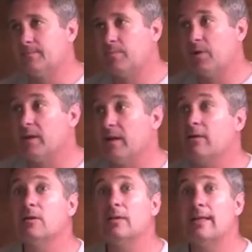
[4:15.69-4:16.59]
But the
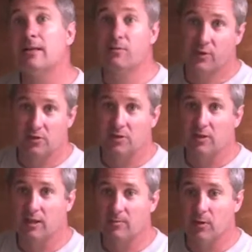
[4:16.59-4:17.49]
other inefficient
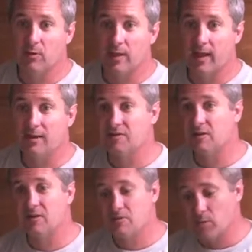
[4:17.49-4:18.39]
thing about that is
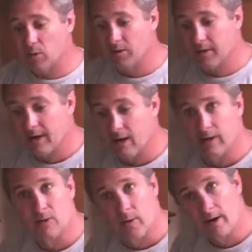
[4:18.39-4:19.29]
it's pulling the air
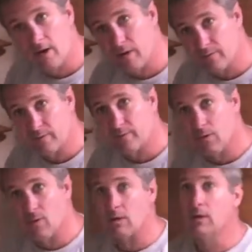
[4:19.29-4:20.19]
in right off the
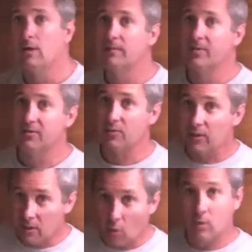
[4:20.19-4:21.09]
floor. That's where
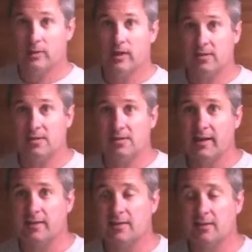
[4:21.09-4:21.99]
the cold air
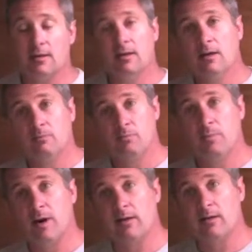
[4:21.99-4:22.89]
sinks.
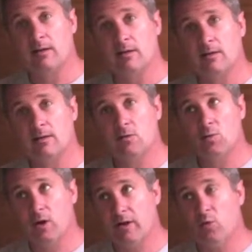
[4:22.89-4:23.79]
But
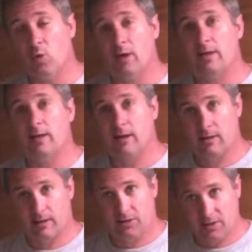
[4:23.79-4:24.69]
where you want the air
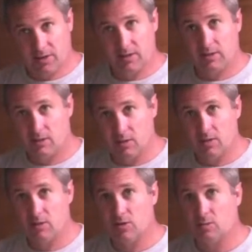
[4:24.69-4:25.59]
conditioning
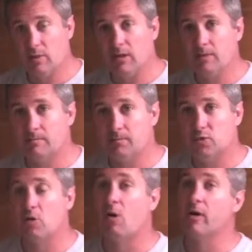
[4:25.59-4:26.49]
to be
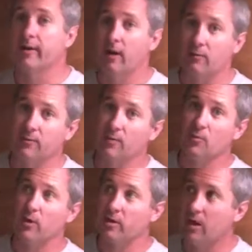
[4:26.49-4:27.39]
drawing air from
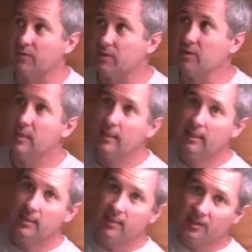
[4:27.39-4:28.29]
quite often
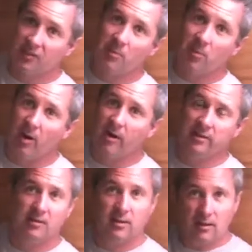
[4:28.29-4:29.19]
is up high.